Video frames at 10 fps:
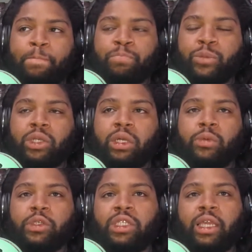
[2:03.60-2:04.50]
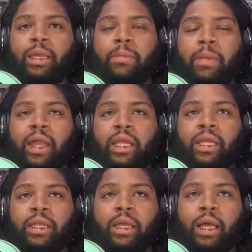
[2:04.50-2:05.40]
So he was thinking about
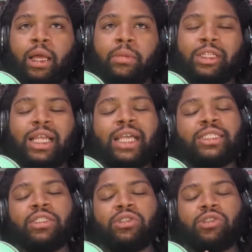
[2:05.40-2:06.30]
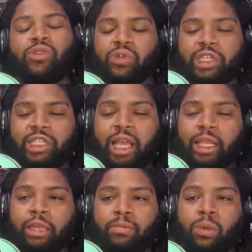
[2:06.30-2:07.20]
it less in
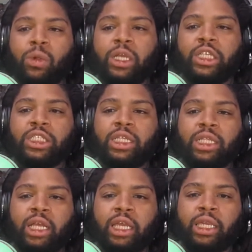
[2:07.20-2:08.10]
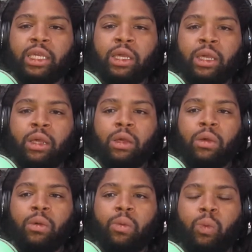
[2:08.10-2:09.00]
storytelling, more as in like,
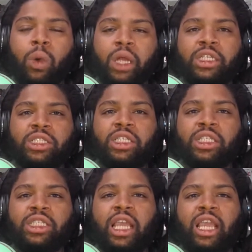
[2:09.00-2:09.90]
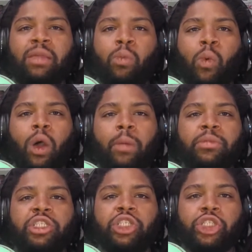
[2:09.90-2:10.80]
what does this game want
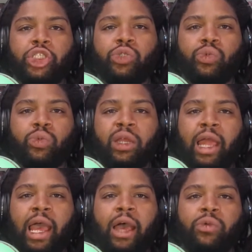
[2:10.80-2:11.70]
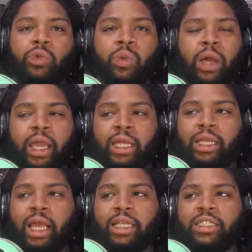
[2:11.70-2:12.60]
me to do, and how do I
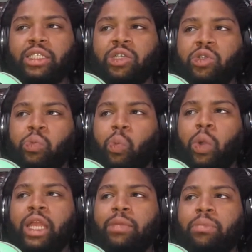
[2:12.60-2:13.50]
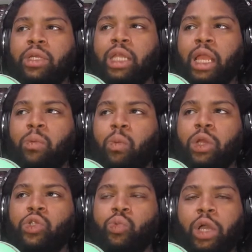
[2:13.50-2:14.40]
not necessarily win, but like,
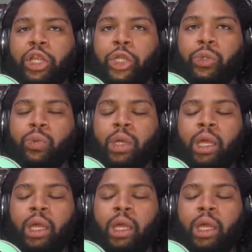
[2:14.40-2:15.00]
what do I do?